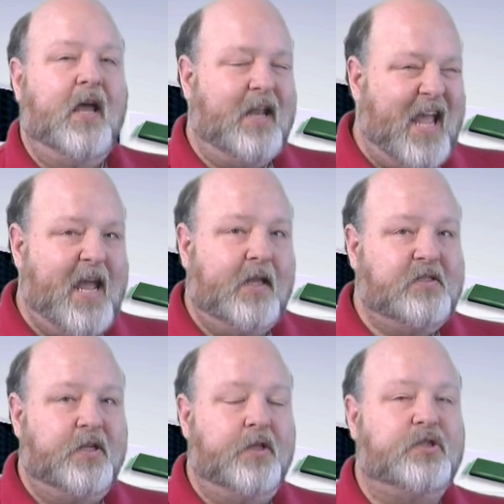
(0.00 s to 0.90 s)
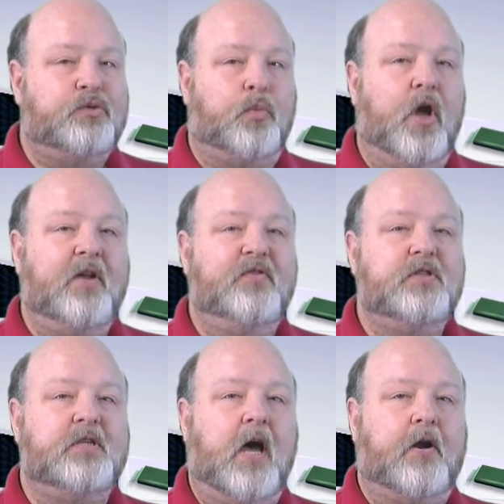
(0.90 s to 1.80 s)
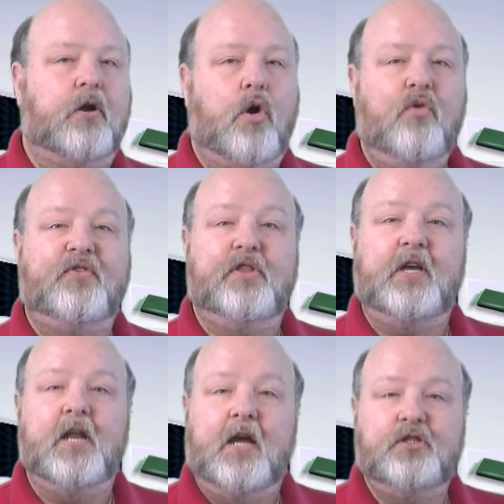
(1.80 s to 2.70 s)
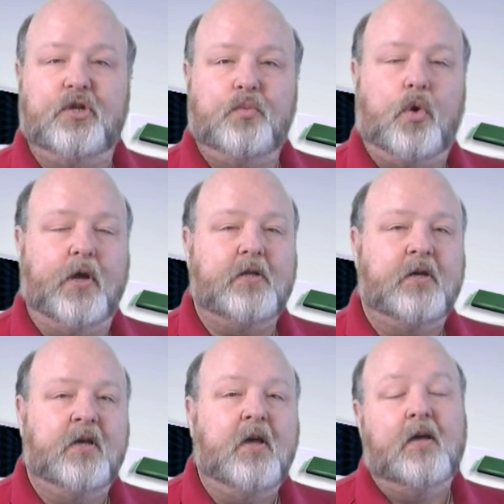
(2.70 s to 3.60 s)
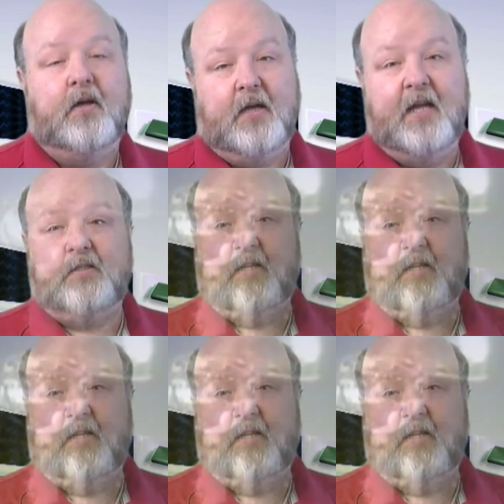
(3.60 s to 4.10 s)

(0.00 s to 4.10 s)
and aids in the spread of the solder over the connection point. It's